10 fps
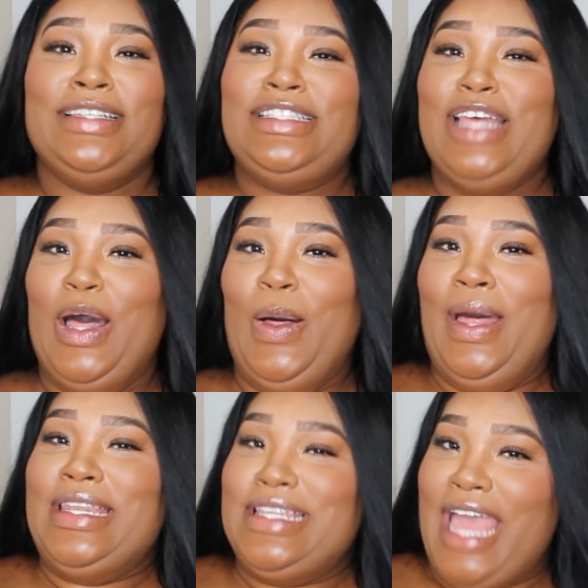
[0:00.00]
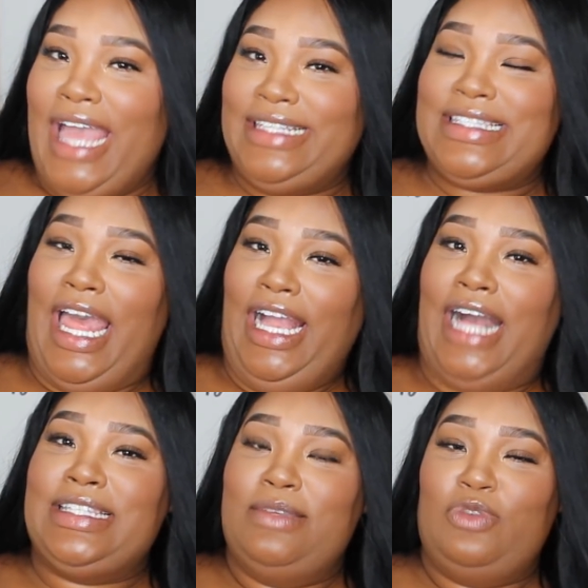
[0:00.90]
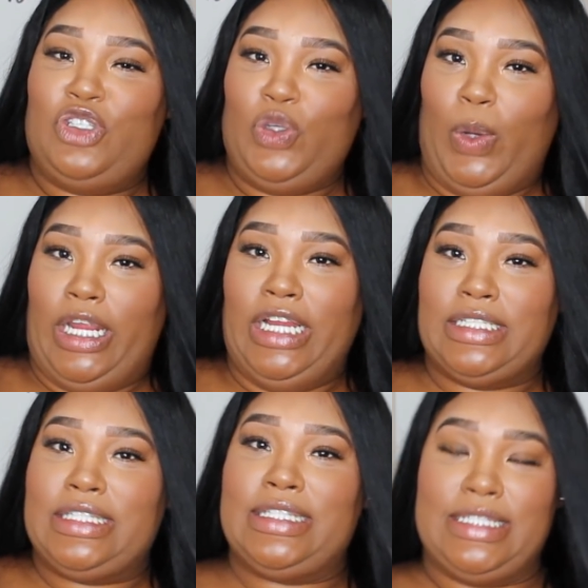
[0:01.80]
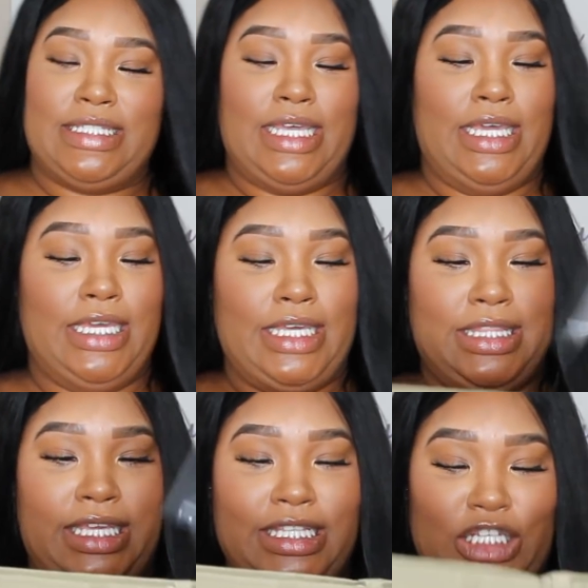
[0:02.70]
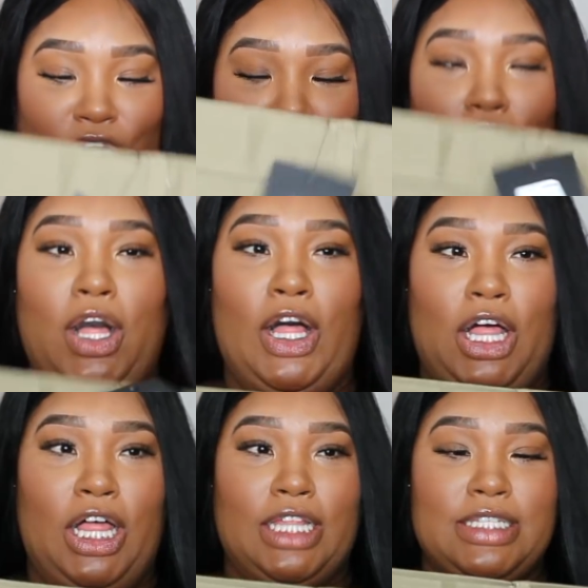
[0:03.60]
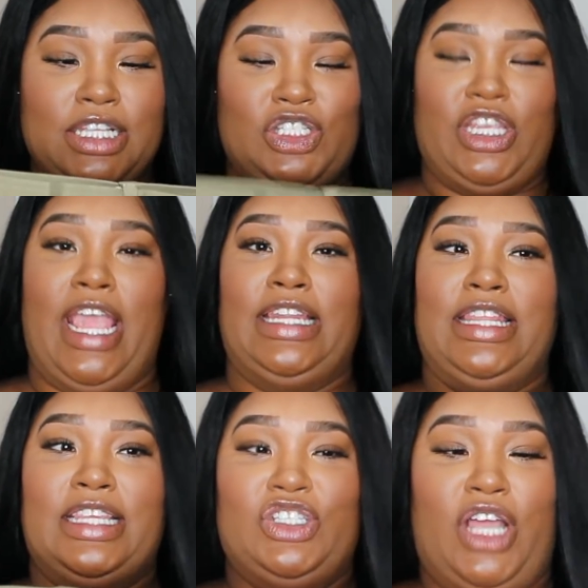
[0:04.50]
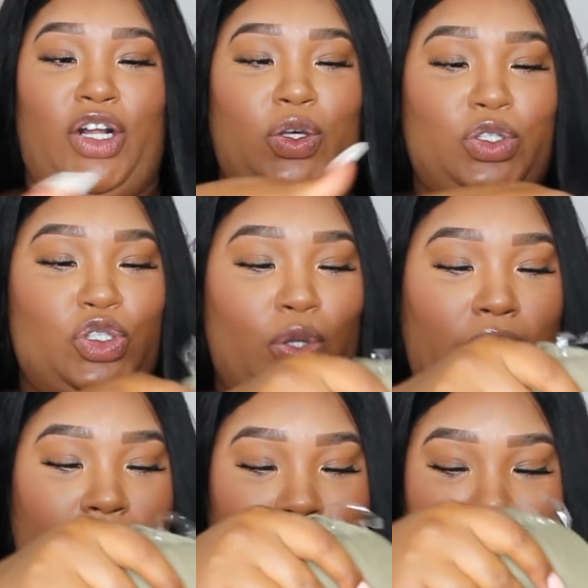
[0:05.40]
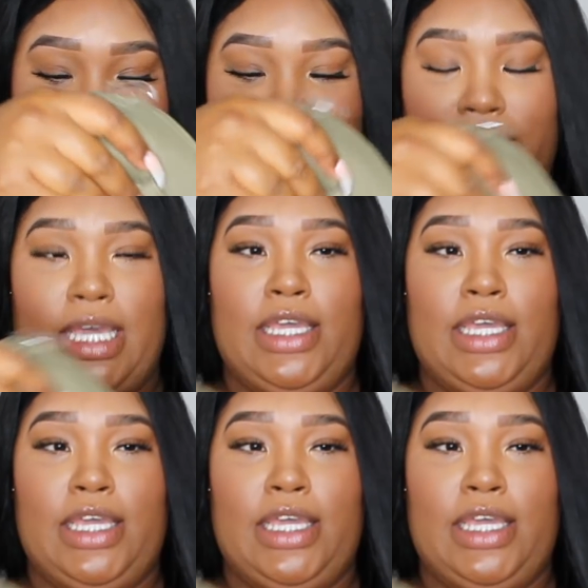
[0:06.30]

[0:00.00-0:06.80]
So next I got some shorts. These are called Jane in the Jungle shorts.